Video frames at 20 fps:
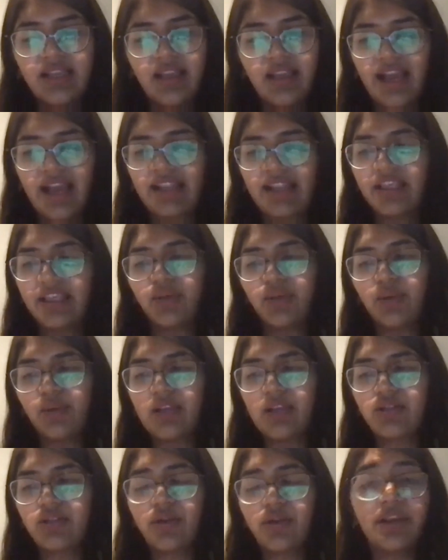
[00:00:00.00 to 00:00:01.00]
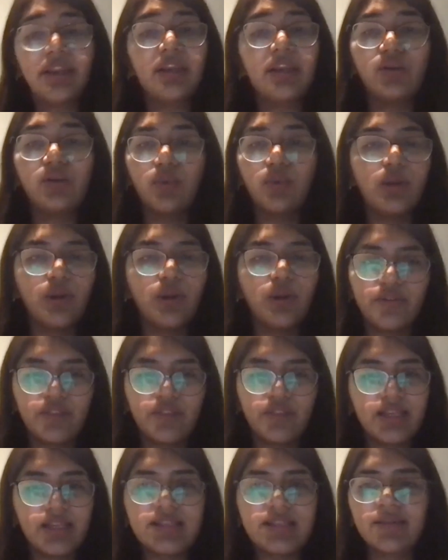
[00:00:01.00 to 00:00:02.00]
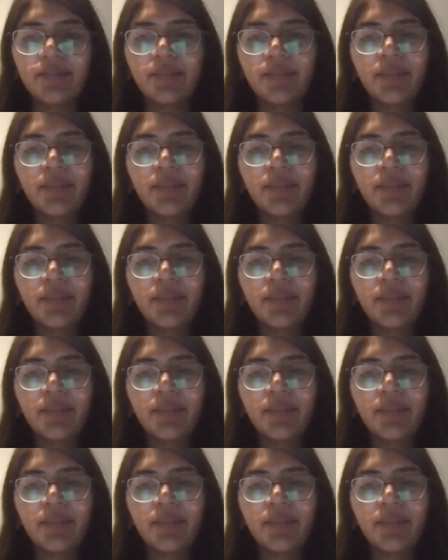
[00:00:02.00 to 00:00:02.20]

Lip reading: I think you guys already know a lot of things.